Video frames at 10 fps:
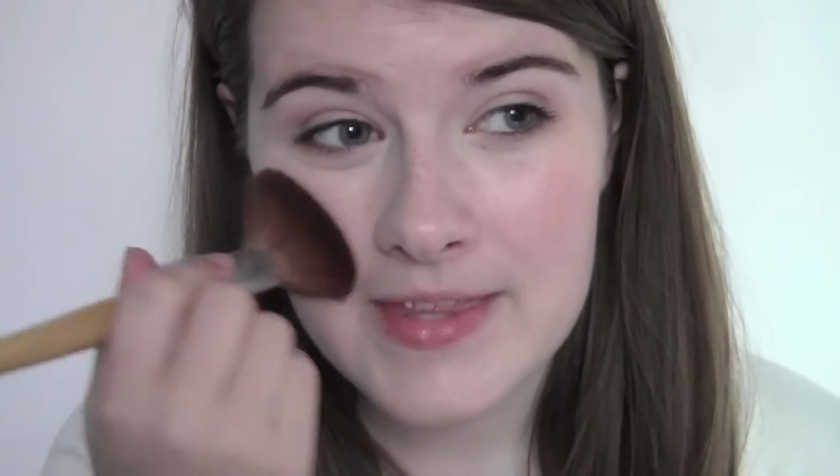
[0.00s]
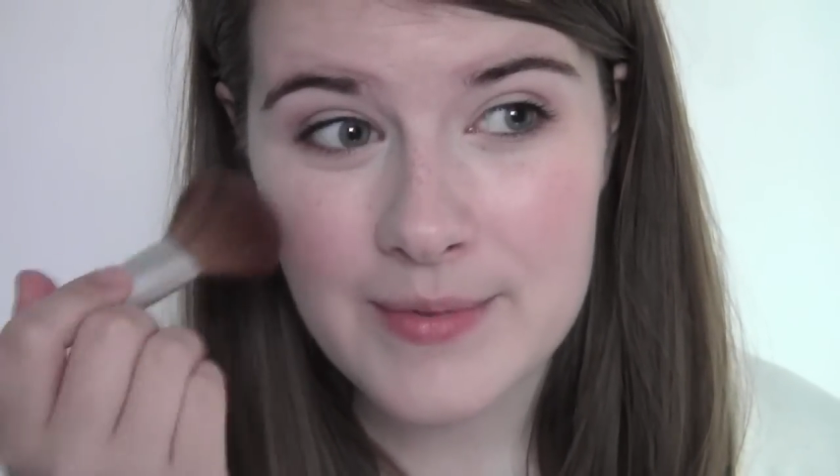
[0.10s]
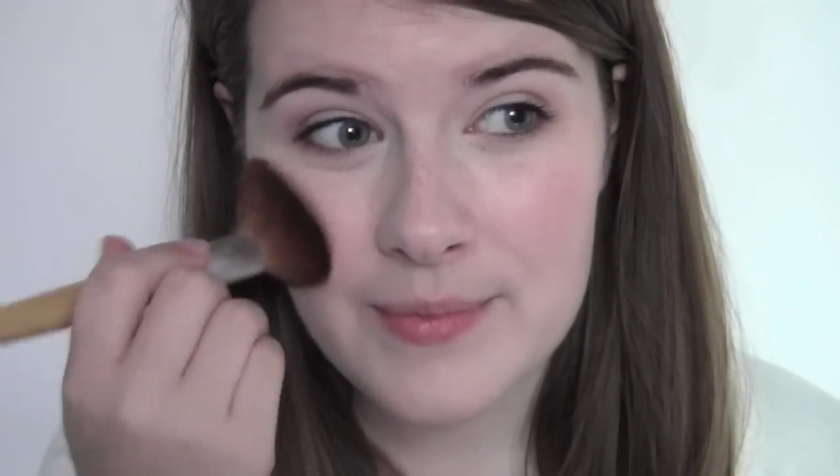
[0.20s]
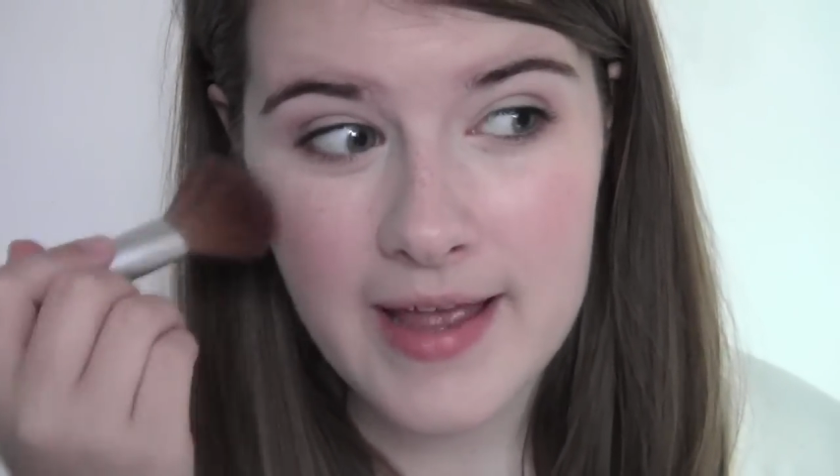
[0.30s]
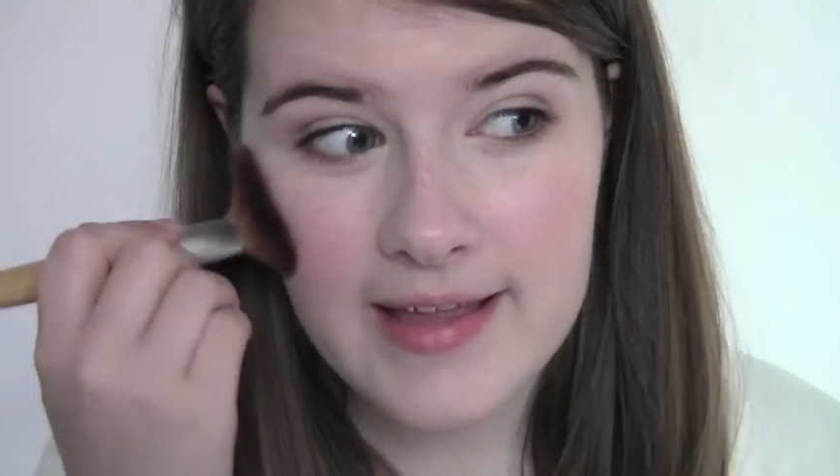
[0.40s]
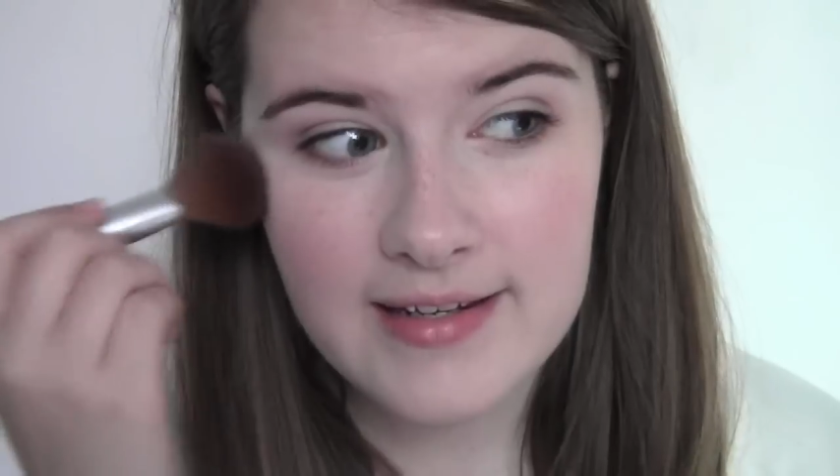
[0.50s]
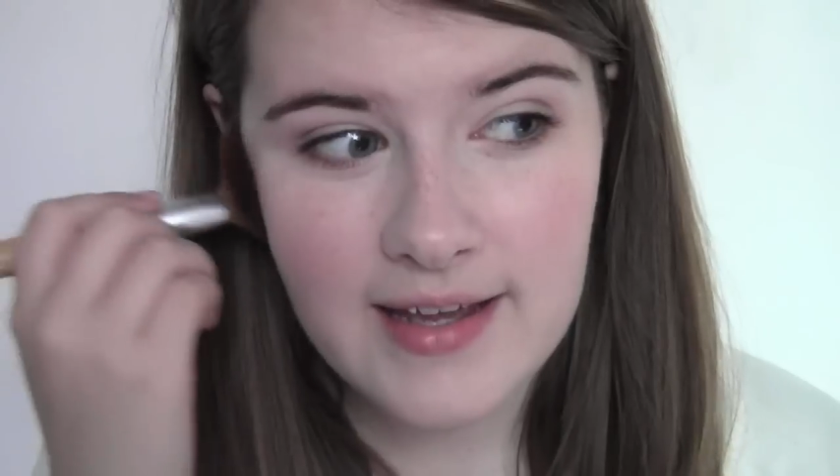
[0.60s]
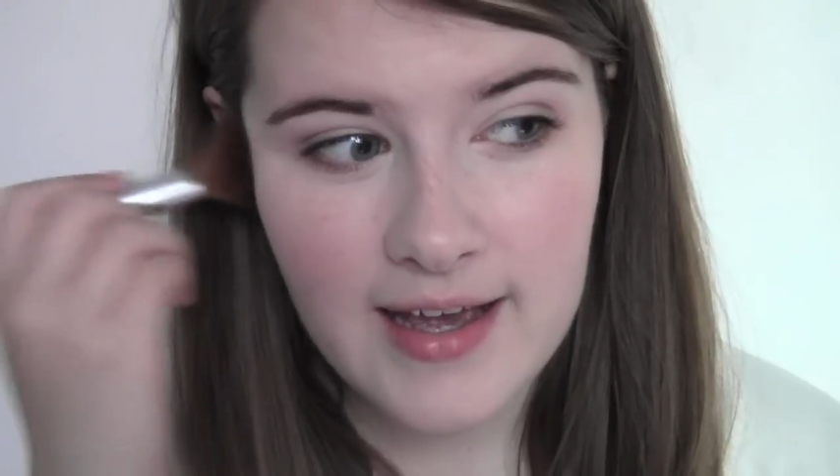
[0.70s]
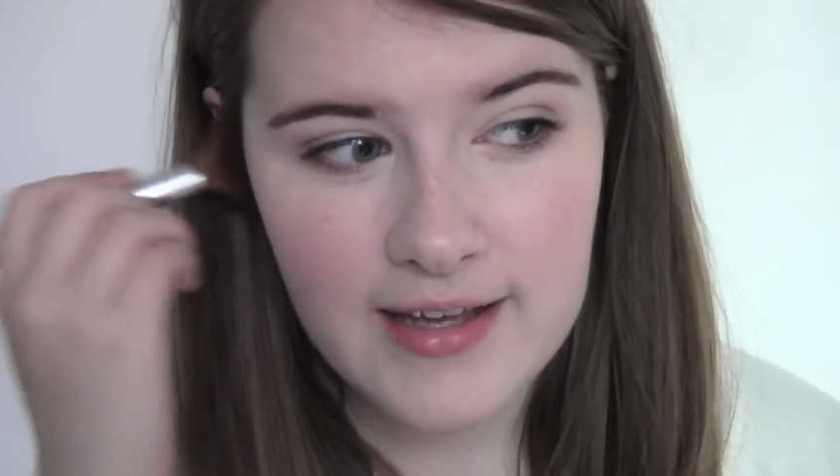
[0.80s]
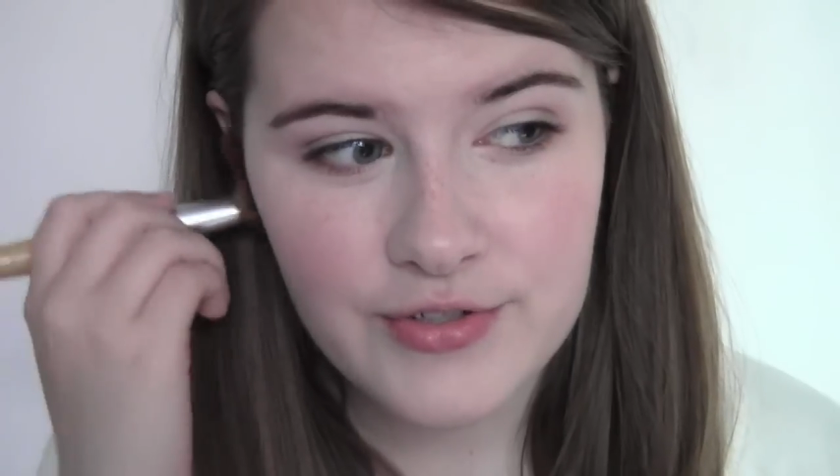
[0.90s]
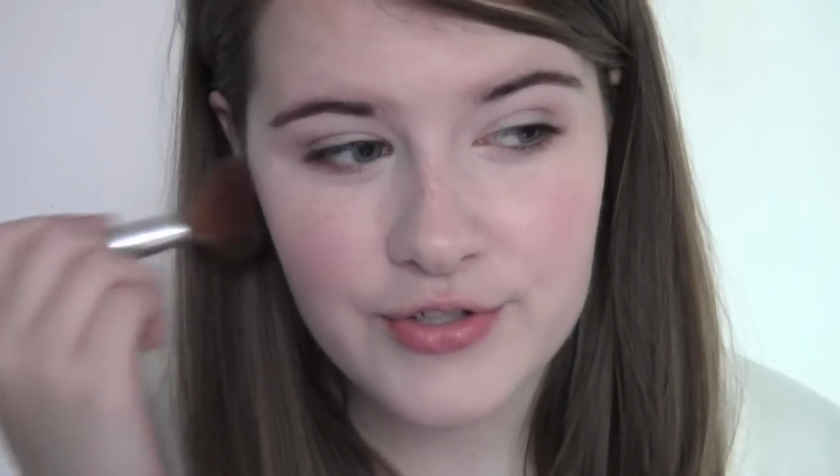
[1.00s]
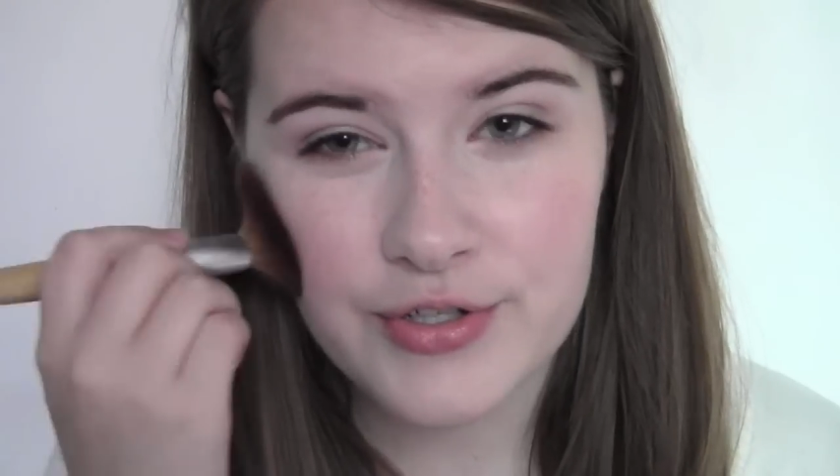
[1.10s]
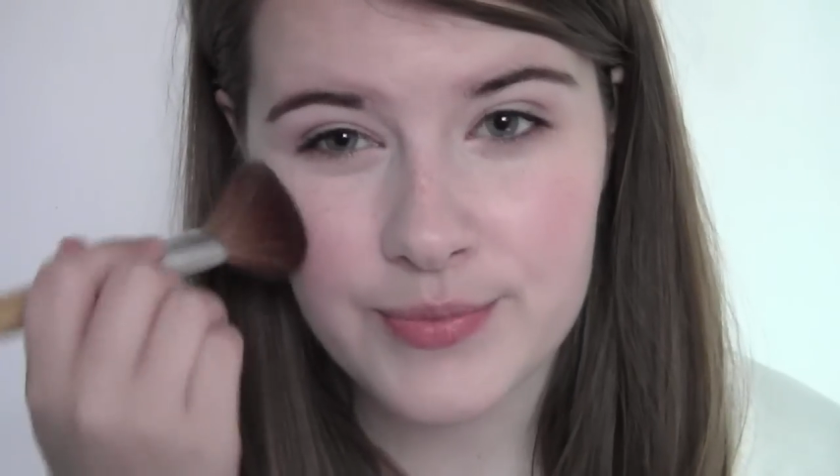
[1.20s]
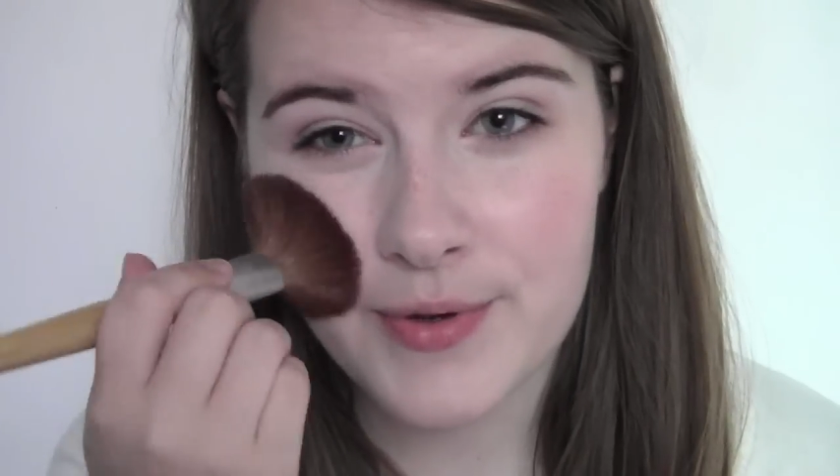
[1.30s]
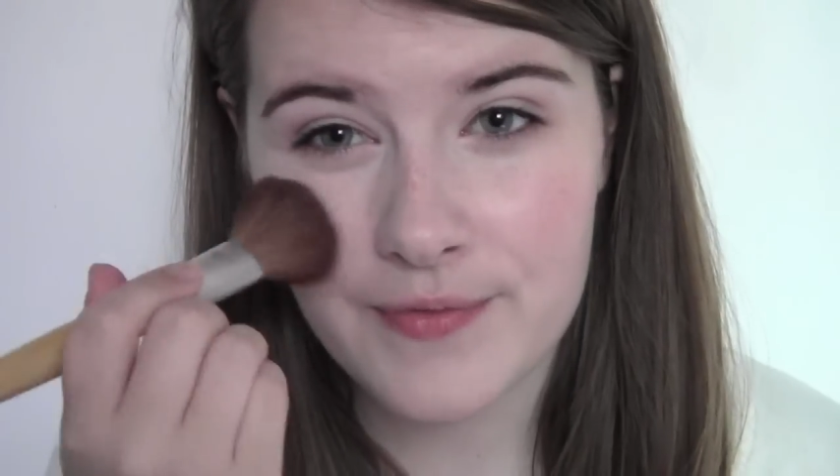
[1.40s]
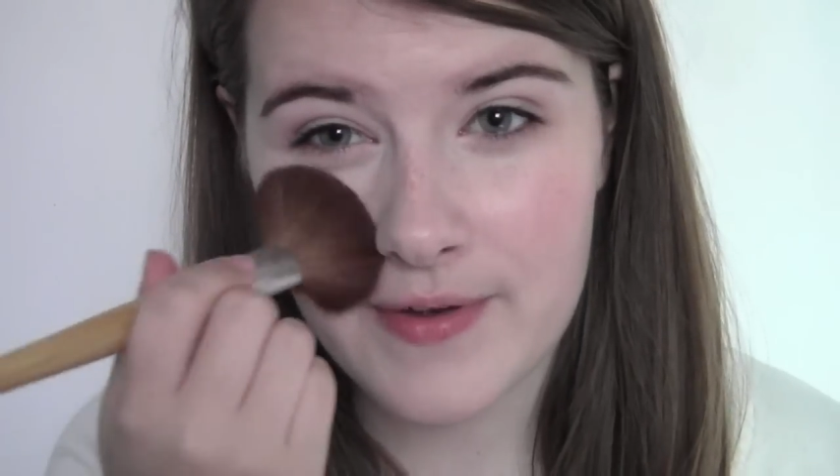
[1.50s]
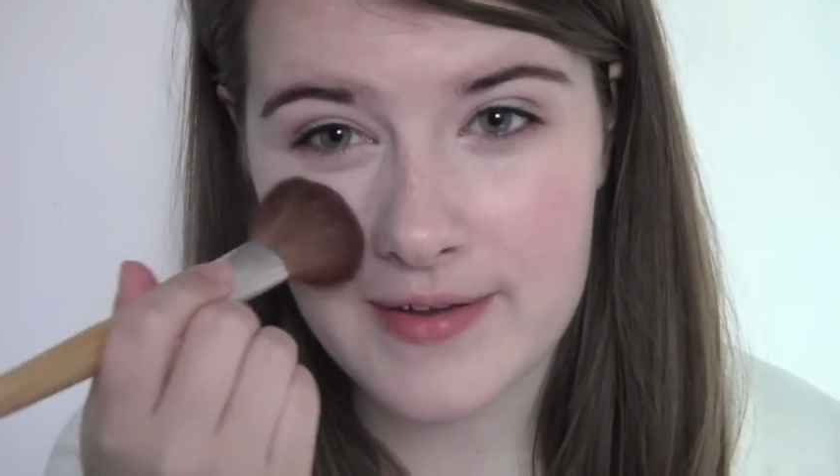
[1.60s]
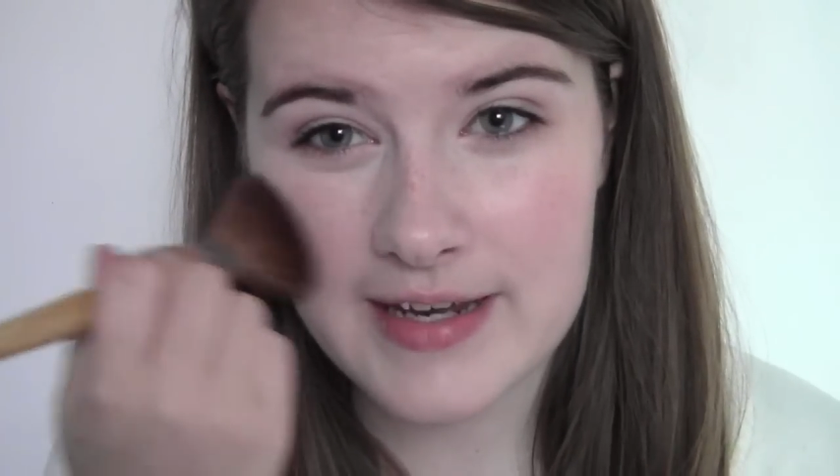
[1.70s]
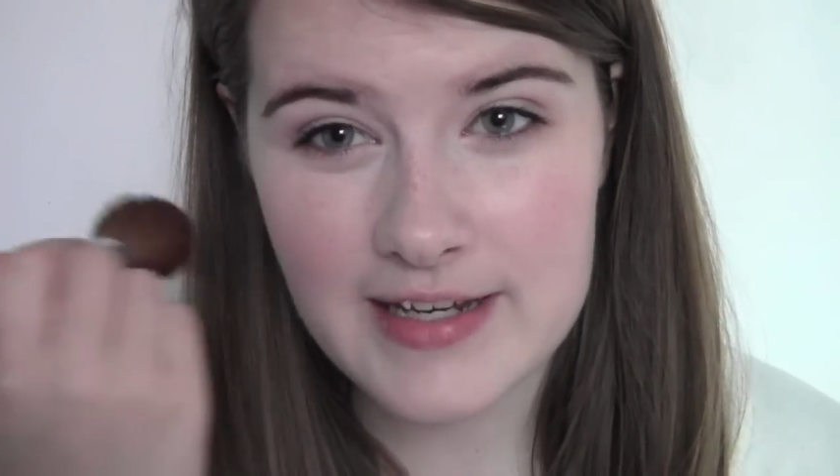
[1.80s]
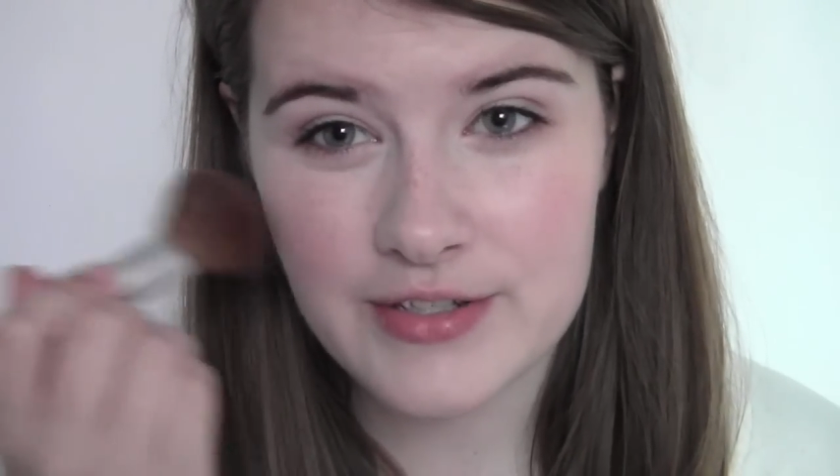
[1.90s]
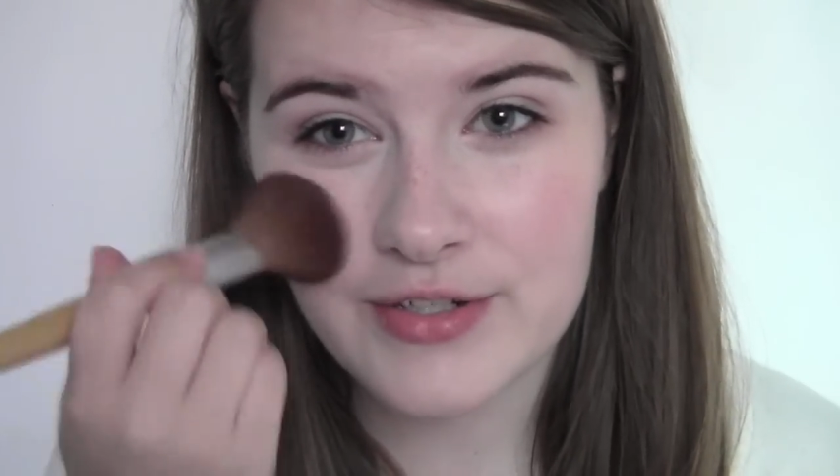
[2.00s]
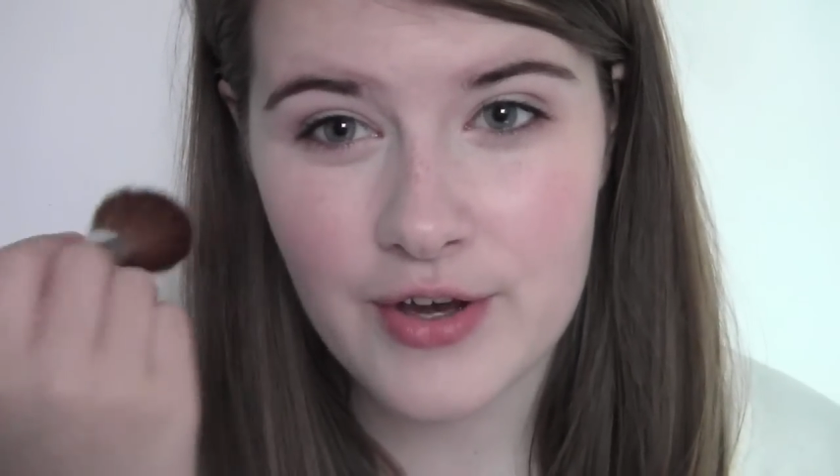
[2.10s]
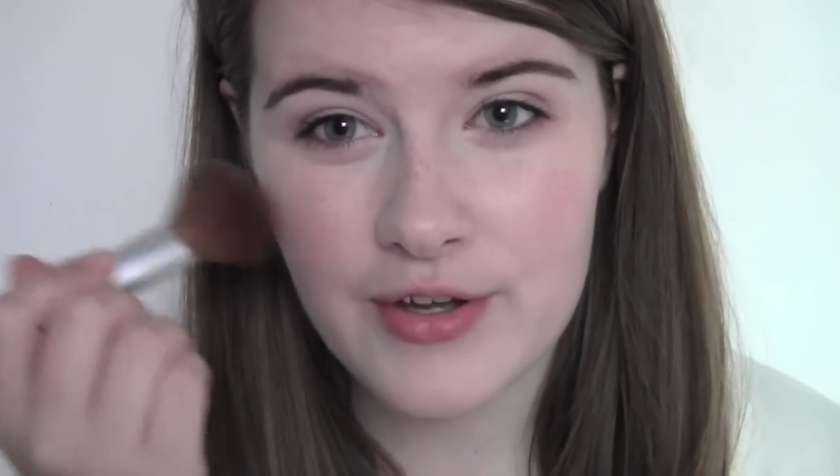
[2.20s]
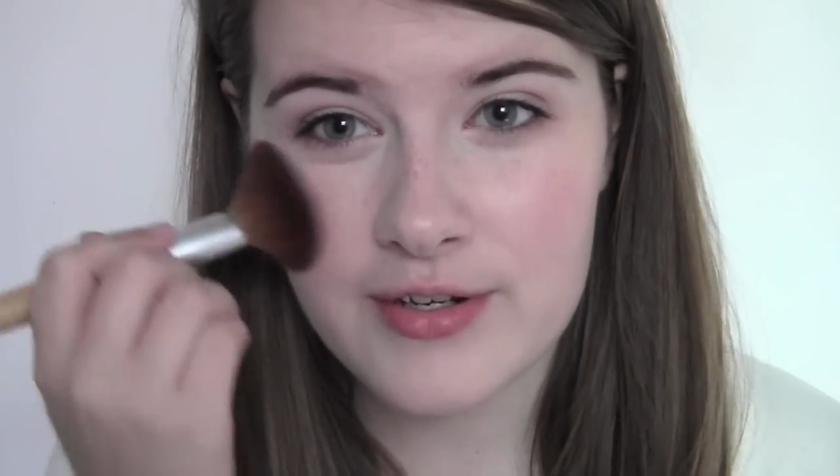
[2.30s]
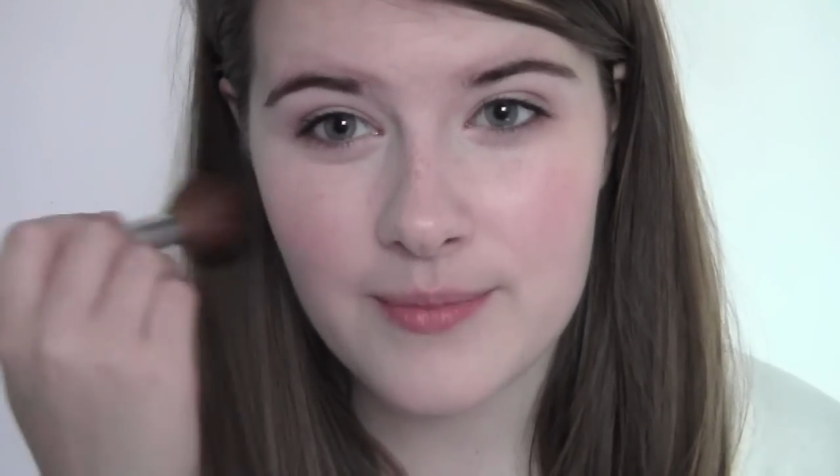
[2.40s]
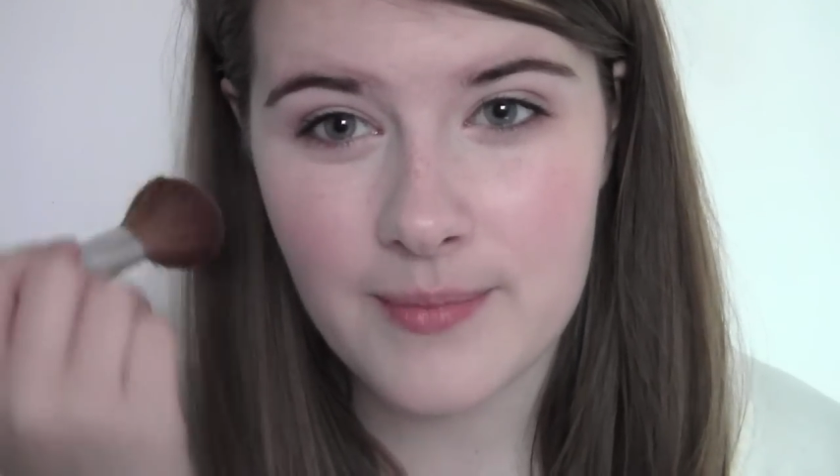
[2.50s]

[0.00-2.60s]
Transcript: that when I just put foundation on,